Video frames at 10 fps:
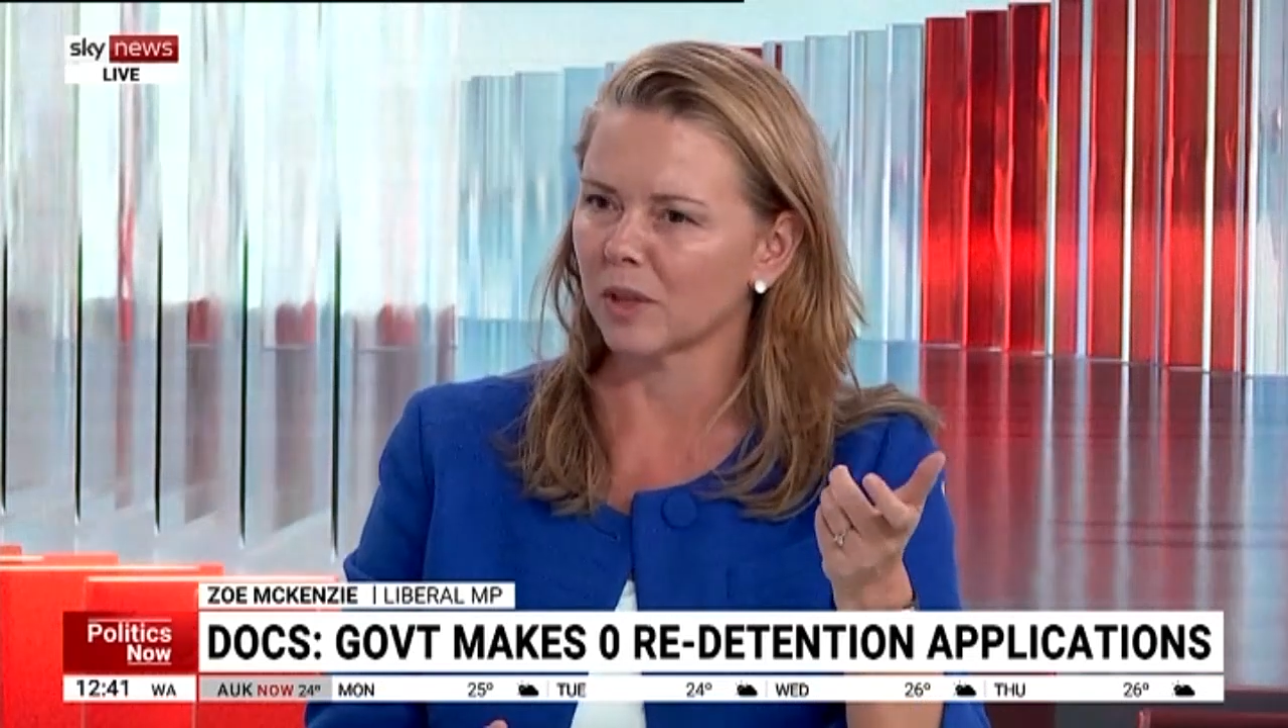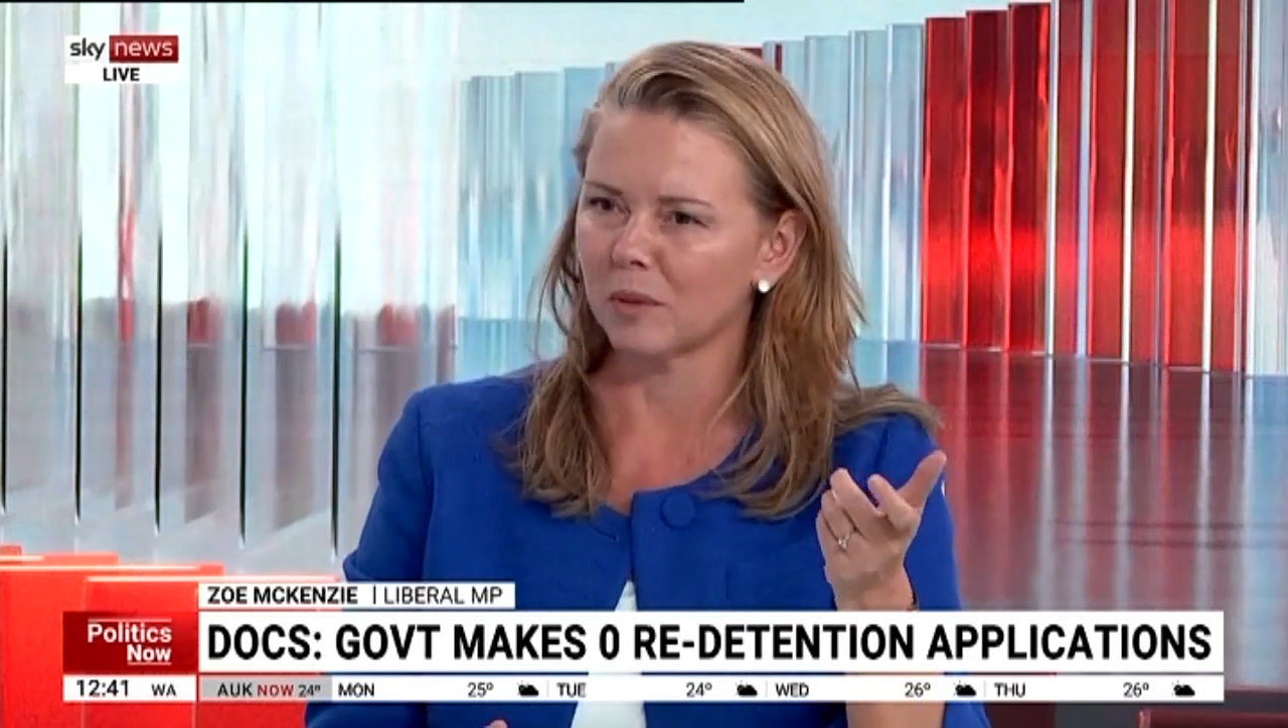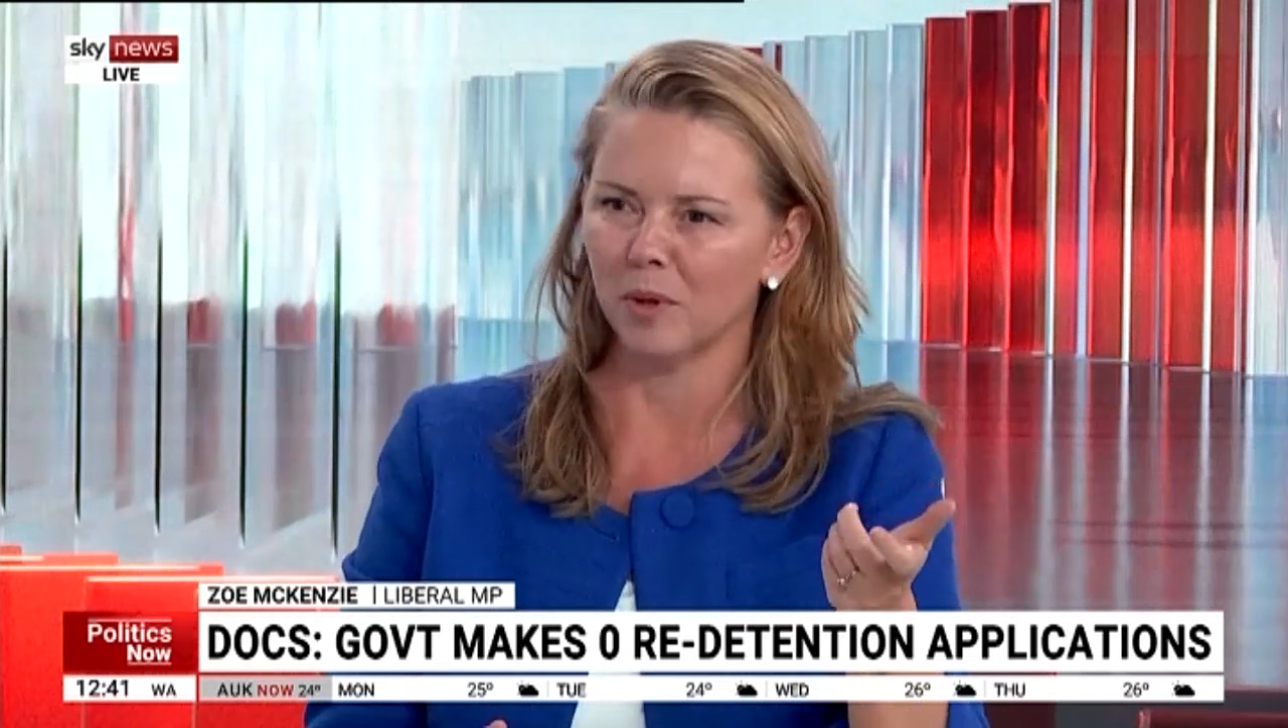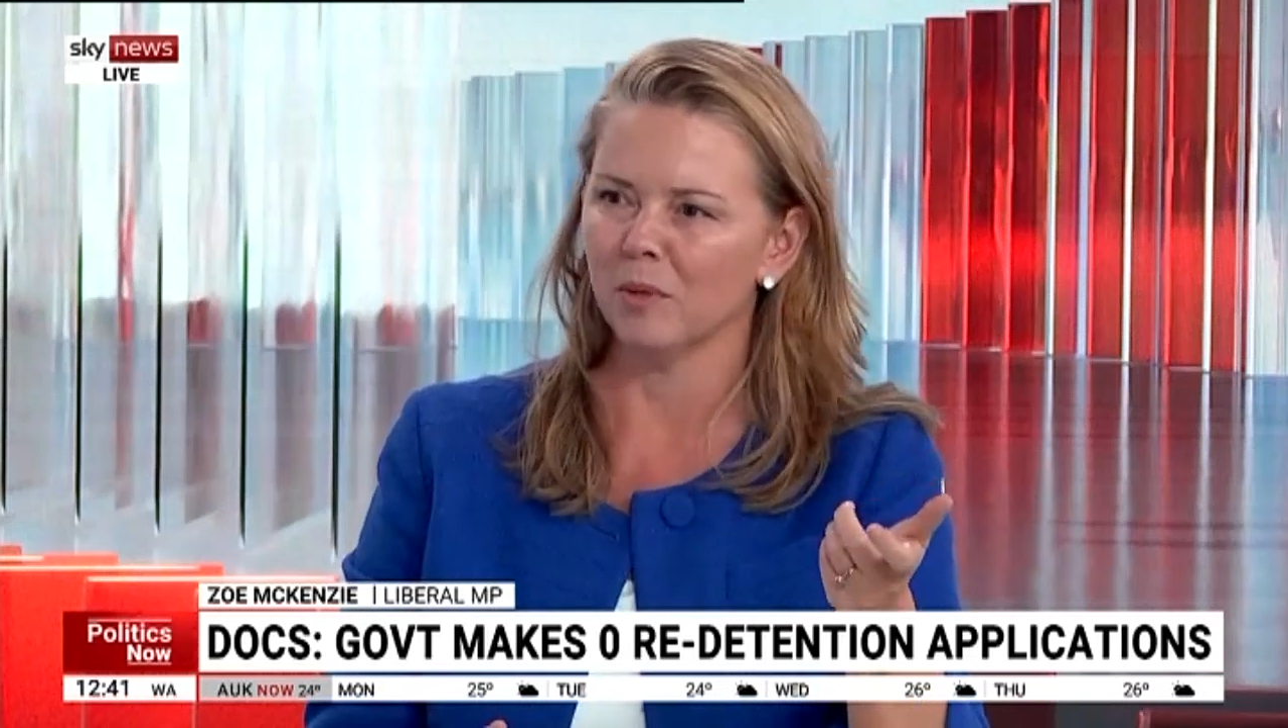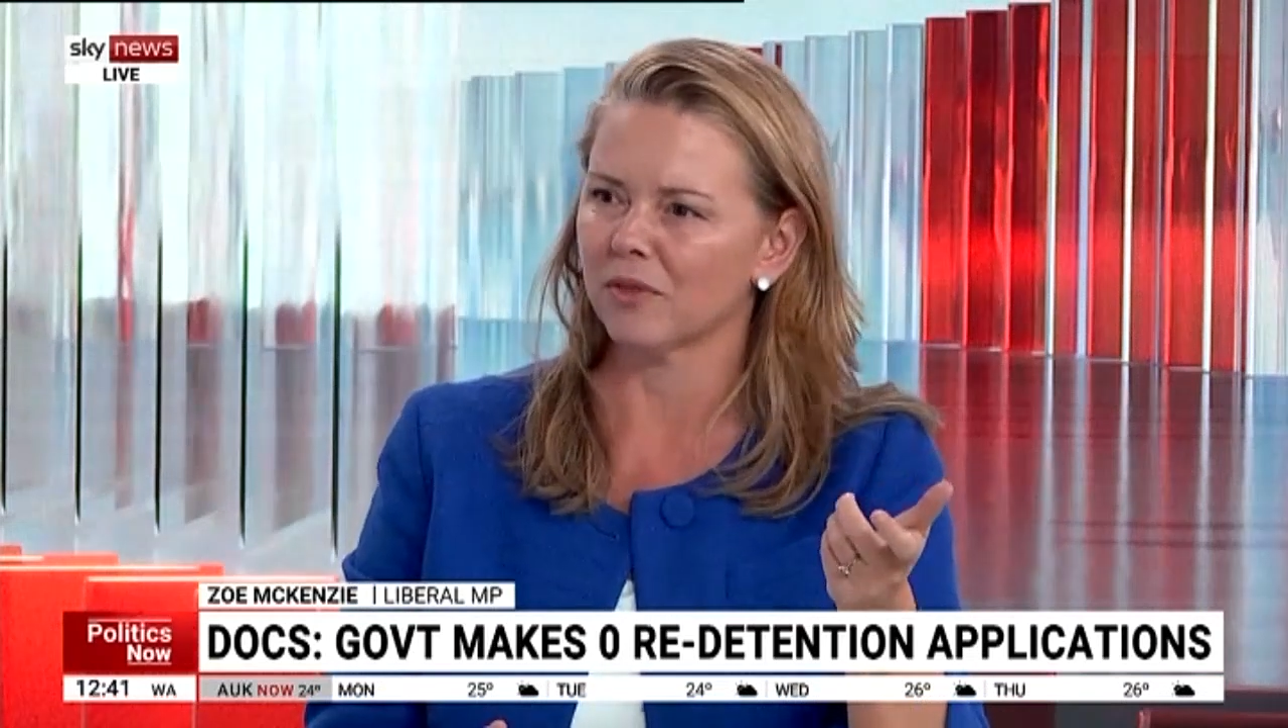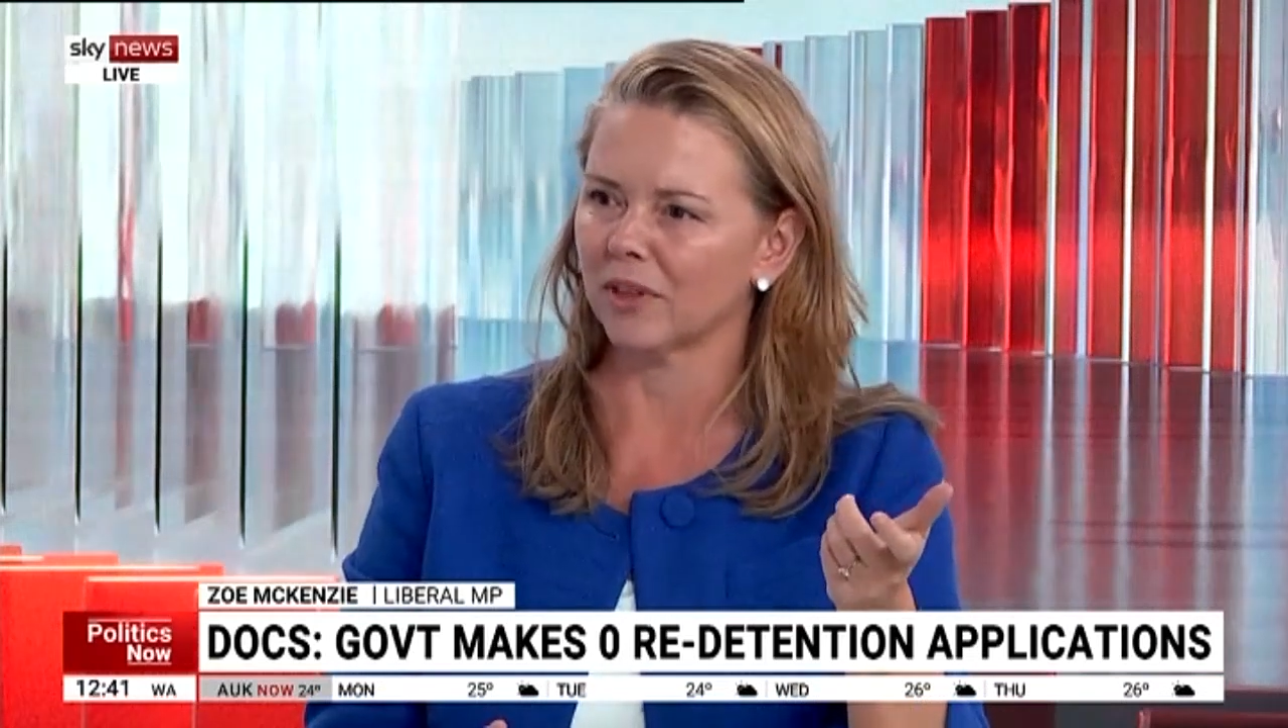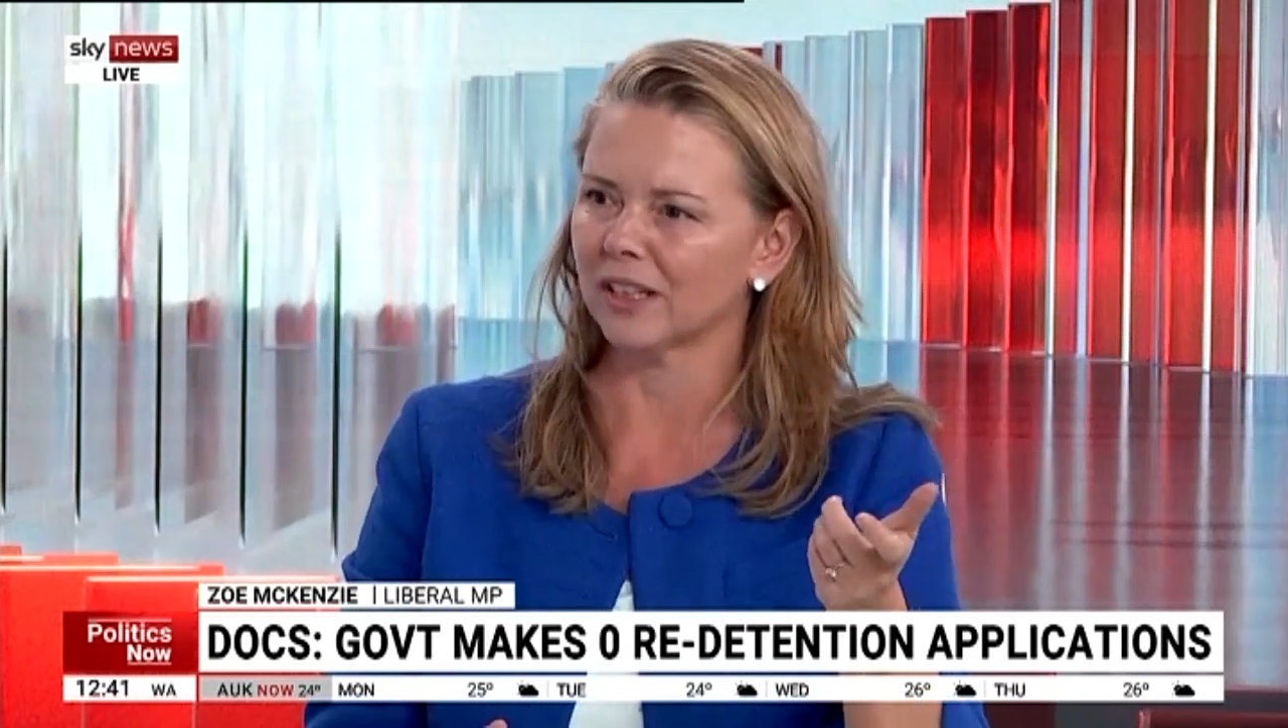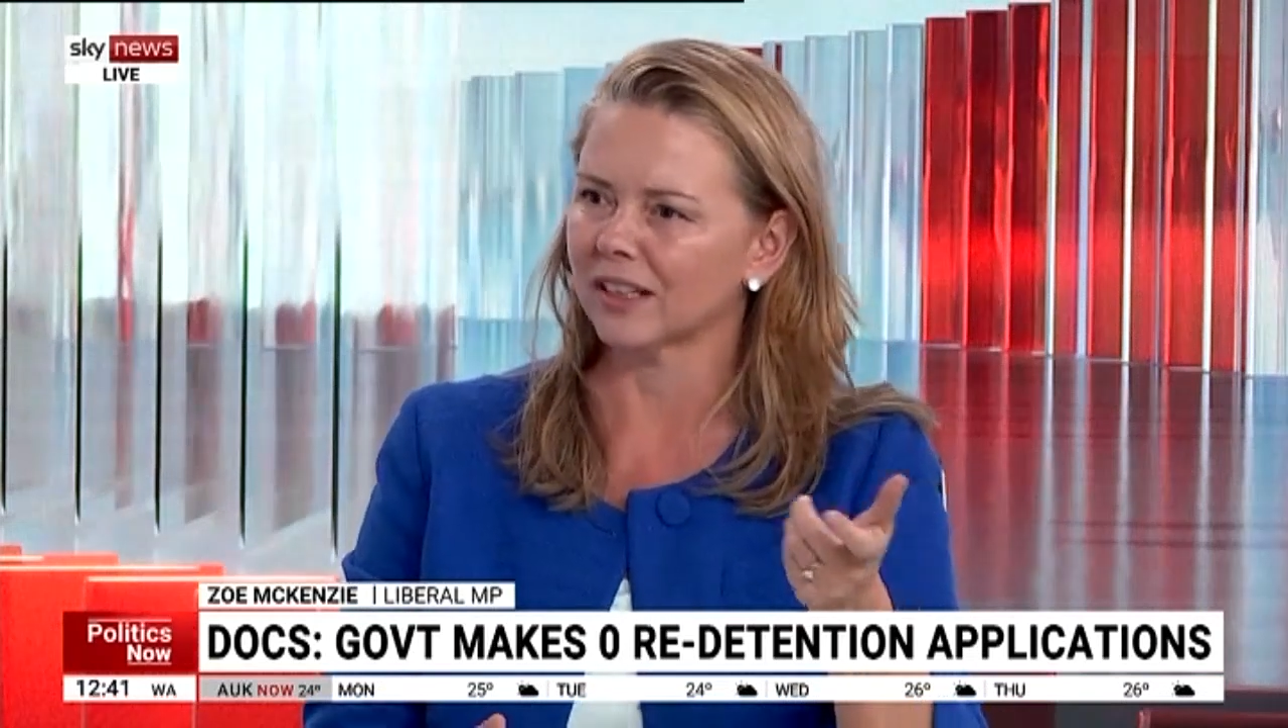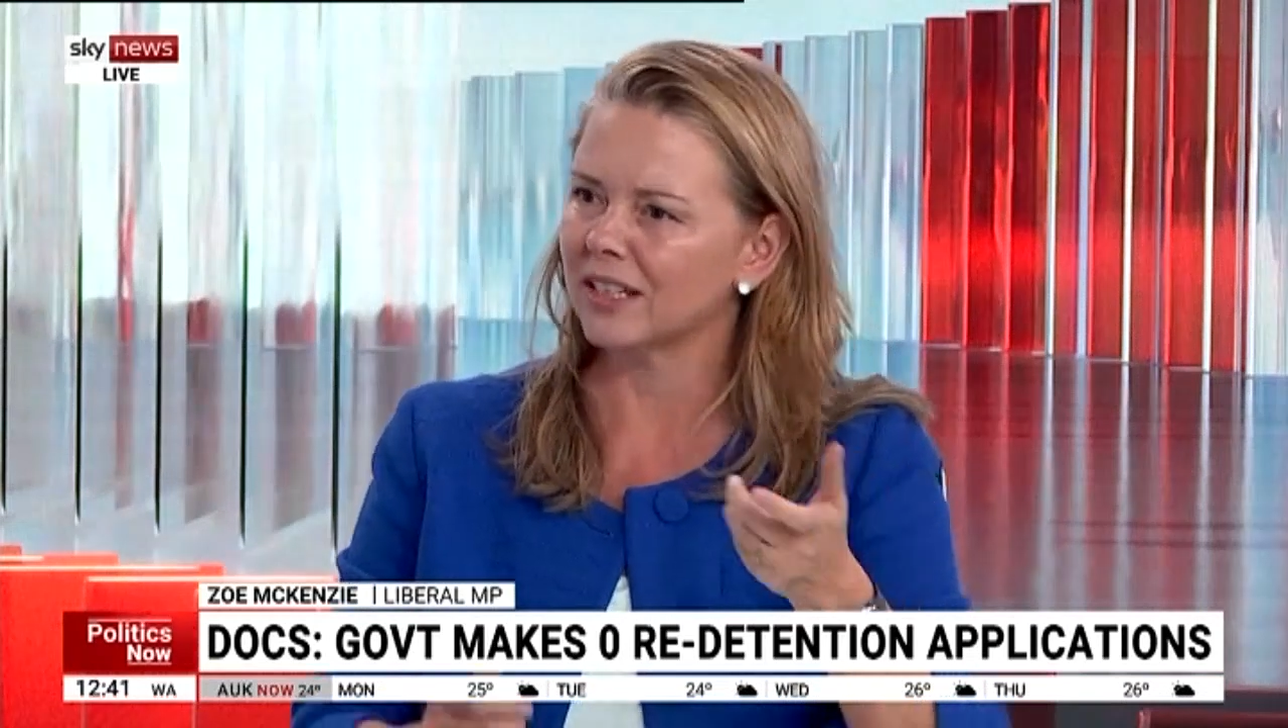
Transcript: with a bomb threat.